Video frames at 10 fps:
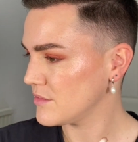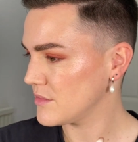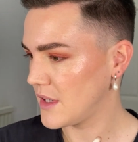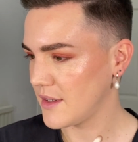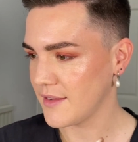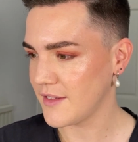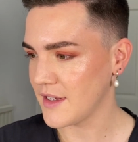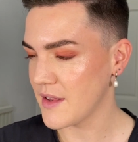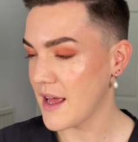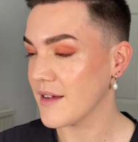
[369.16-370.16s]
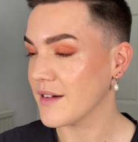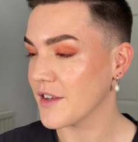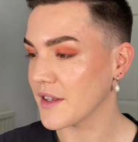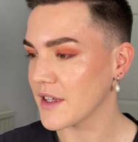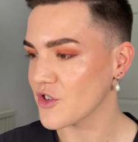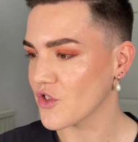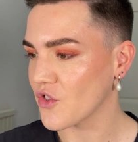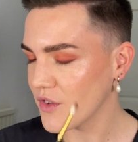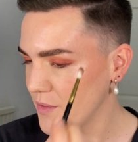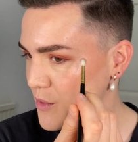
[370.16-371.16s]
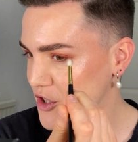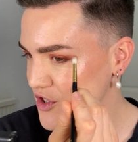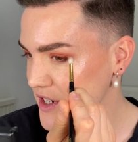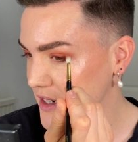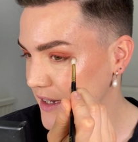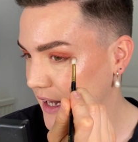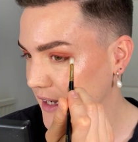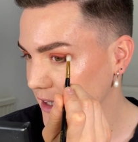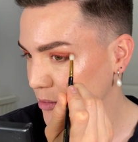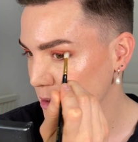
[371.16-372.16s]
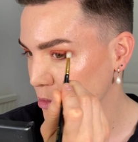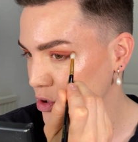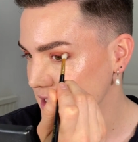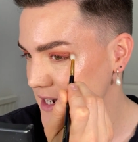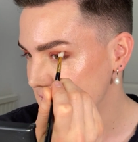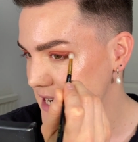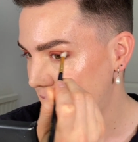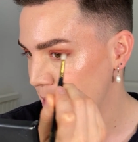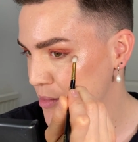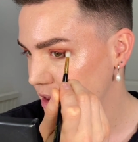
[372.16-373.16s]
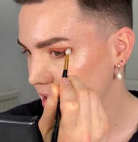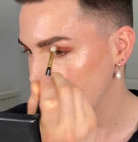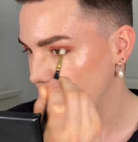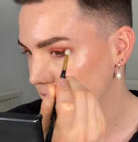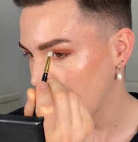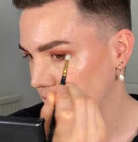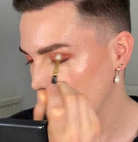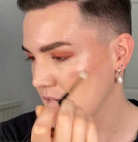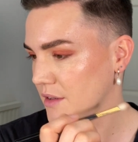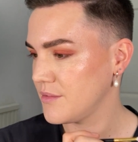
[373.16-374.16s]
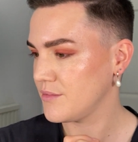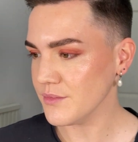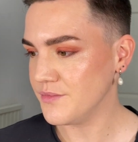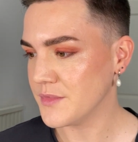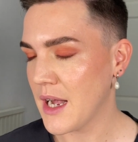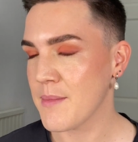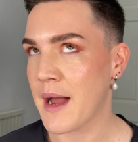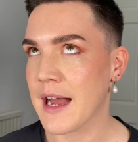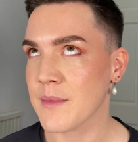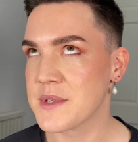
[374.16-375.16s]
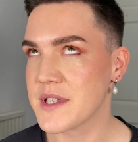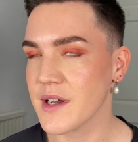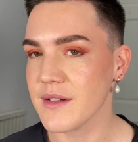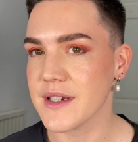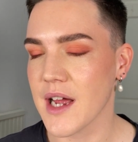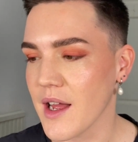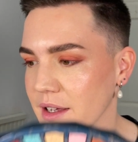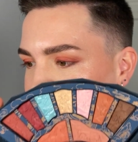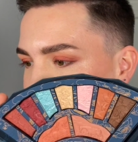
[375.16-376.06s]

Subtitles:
You can see there, I think that we just needed that little bit more depth in here. I'm absolutely dying to